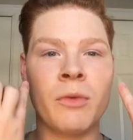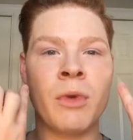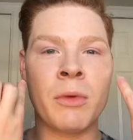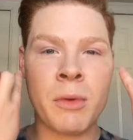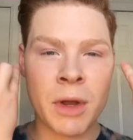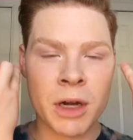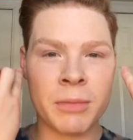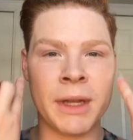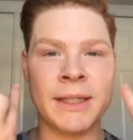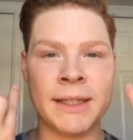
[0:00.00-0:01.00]
where we want our
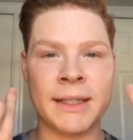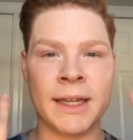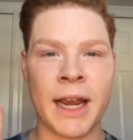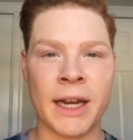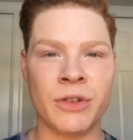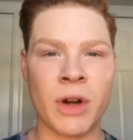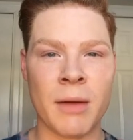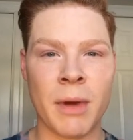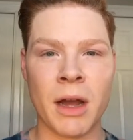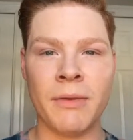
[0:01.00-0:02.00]
places to kind of
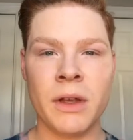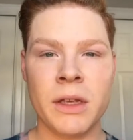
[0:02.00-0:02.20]
drop off.